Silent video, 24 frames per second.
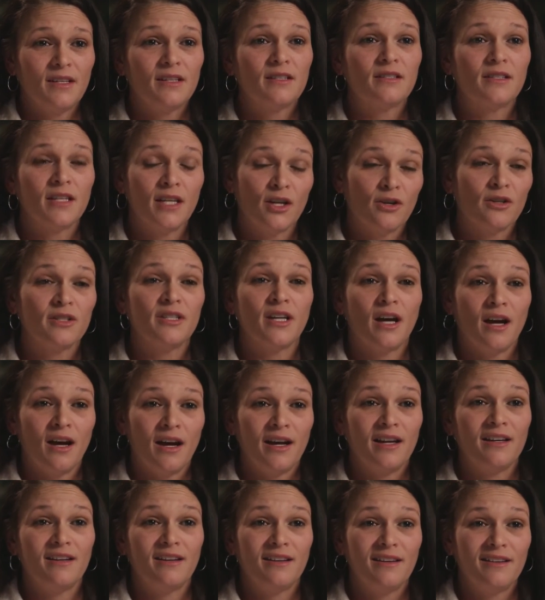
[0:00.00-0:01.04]
Sierra
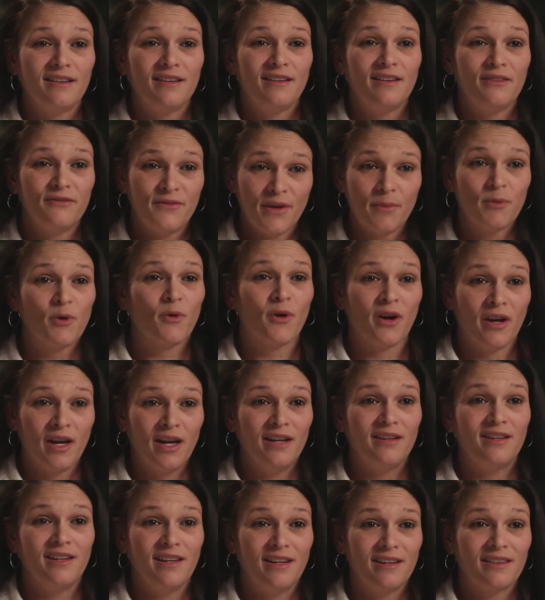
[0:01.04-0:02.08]
died February
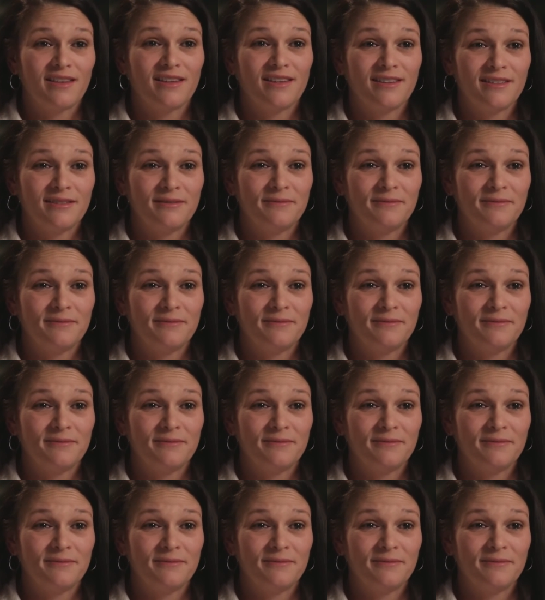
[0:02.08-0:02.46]
18th.